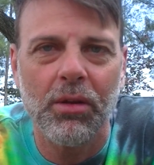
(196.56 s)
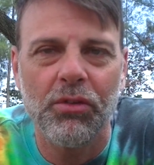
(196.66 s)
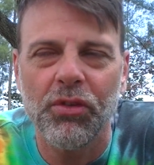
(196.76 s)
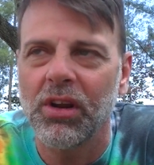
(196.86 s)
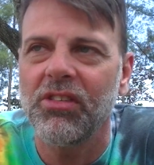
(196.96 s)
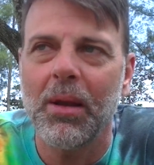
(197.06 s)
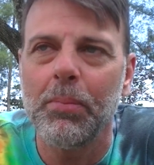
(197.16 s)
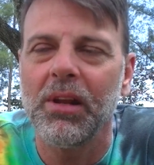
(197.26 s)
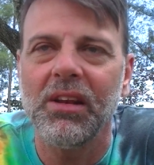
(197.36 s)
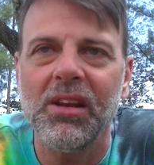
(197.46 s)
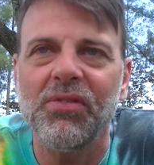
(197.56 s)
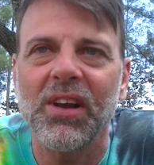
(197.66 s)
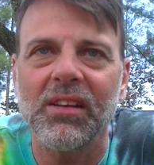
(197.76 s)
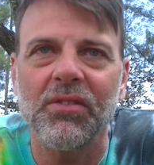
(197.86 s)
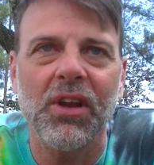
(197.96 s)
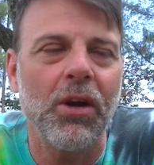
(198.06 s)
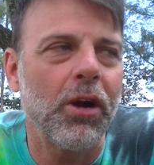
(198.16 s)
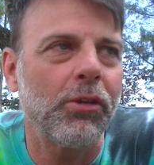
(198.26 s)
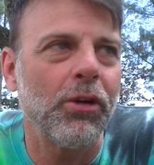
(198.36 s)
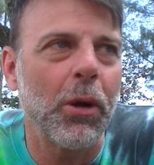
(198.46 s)
for example, a defect of
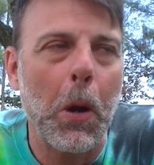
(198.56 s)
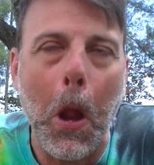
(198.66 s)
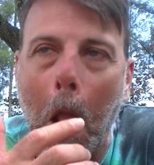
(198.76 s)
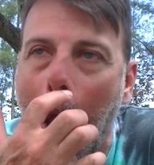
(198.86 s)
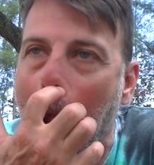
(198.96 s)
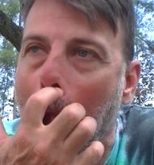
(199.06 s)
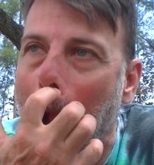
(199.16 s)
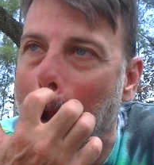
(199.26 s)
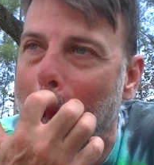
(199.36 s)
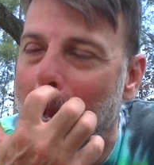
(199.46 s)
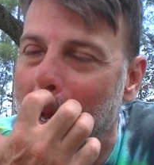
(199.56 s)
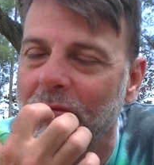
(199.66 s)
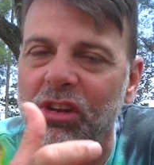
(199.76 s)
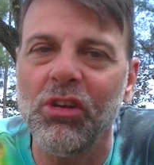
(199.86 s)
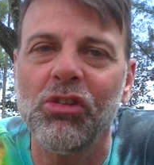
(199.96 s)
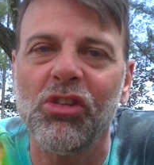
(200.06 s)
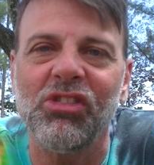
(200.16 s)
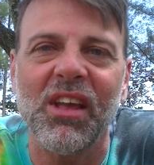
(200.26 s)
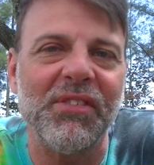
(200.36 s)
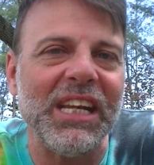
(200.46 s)
character, they love to use the
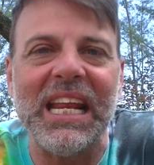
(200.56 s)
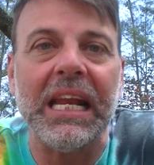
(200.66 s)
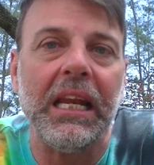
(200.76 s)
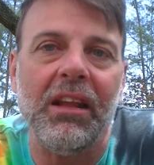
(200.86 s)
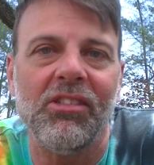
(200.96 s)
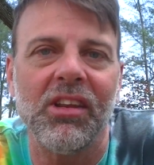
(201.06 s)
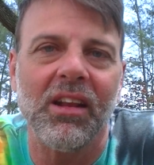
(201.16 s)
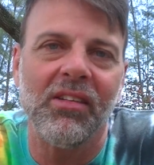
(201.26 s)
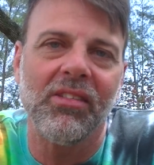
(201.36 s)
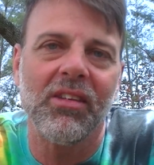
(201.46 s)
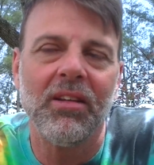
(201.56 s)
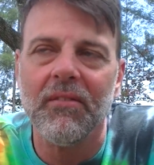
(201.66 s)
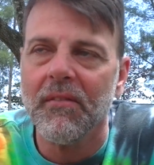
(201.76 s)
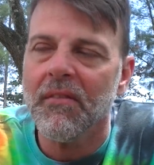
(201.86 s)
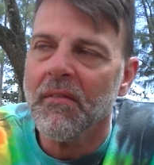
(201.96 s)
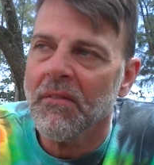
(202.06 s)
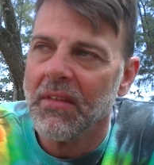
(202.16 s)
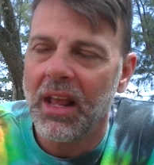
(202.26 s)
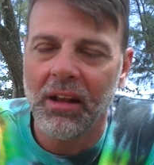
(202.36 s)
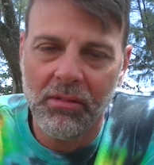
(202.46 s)
7 deadly sins.
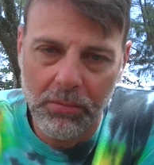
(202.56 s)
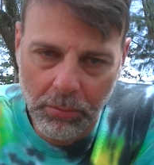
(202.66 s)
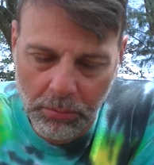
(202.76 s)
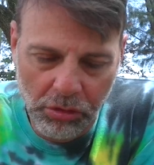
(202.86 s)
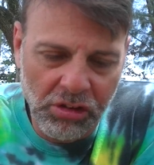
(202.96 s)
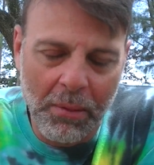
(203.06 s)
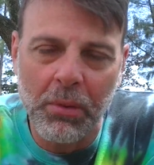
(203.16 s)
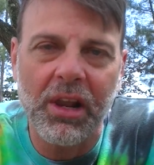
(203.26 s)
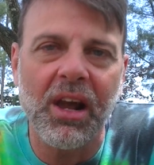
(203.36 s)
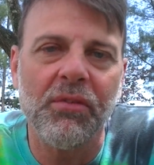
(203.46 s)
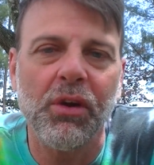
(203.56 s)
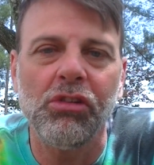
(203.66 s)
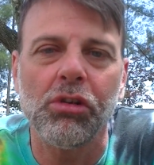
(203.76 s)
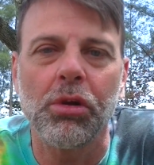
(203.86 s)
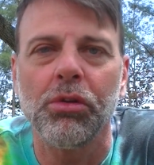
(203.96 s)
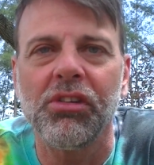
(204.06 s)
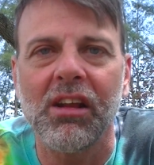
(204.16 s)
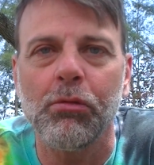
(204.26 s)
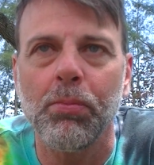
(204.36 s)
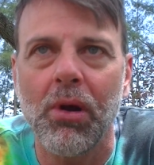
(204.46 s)
In some recovery circles,
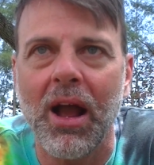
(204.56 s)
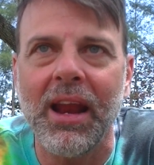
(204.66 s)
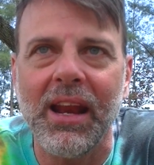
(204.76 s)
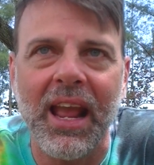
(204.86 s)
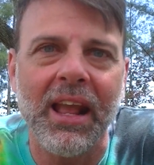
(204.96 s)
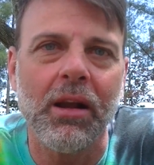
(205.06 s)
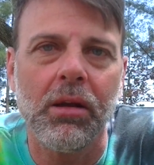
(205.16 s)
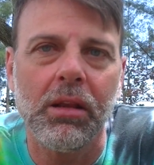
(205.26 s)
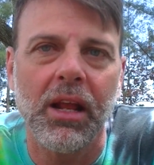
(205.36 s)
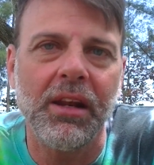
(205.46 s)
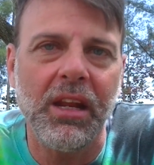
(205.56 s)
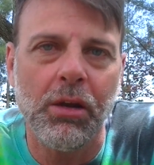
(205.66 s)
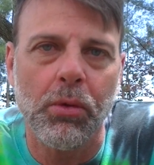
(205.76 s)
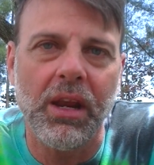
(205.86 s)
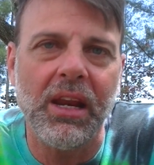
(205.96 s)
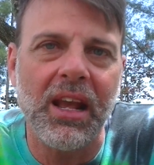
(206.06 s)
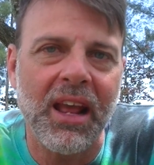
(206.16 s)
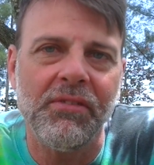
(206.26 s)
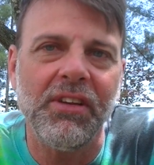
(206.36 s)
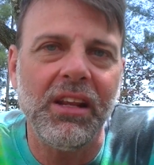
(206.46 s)
that's pride, anger, gluttony, greed,
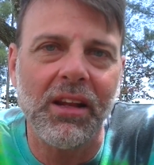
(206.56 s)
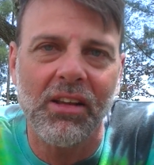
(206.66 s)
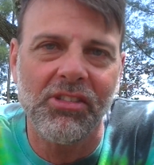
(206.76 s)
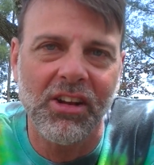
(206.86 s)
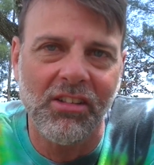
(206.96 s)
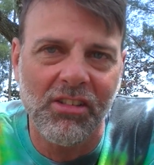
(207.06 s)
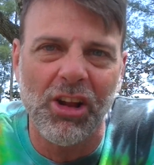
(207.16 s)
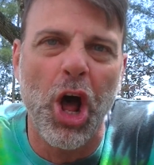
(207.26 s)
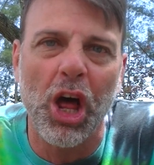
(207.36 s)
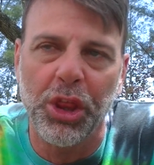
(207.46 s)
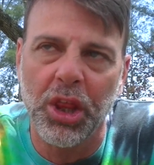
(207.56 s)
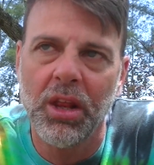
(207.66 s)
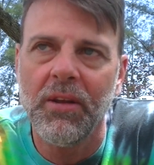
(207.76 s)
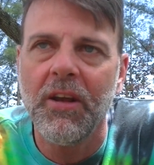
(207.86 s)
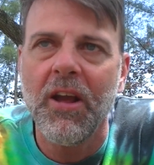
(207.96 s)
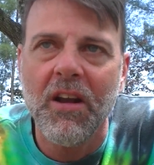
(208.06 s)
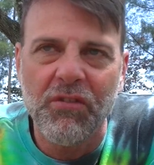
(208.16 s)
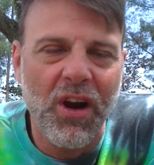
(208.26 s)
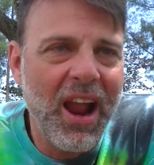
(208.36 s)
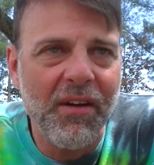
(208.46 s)
envy, lust, and sloth.
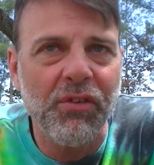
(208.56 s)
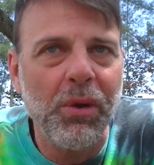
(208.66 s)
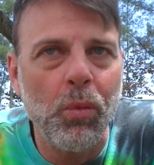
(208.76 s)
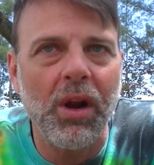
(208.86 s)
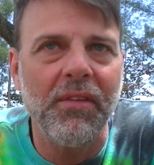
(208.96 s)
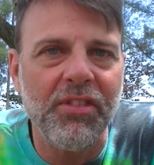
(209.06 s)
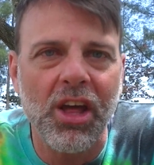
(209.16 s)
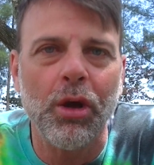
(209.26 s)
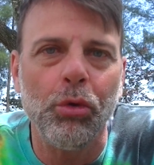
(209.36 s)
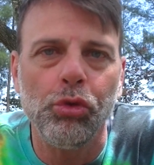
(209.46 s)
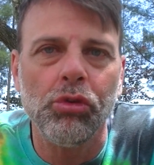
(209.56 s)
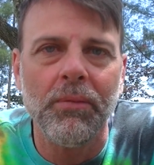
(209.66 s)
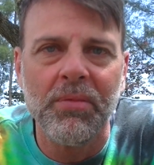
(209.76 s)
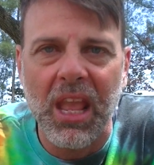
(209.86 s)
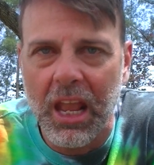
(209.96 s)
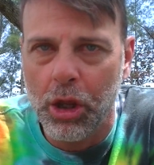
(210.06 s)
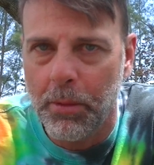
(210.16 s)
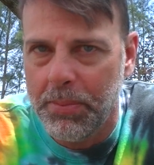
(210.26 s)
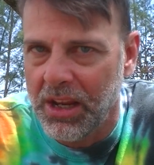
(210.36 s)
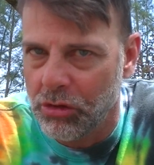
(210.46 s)
For every one of those, it
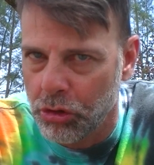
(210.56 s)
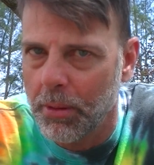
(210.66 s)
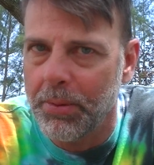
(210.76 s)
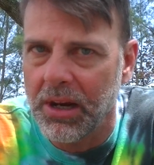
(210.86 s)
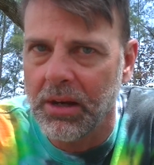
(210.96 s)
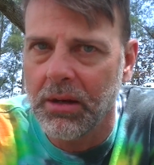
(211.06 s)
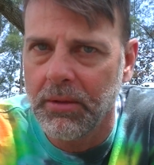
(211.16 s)
could be interpreted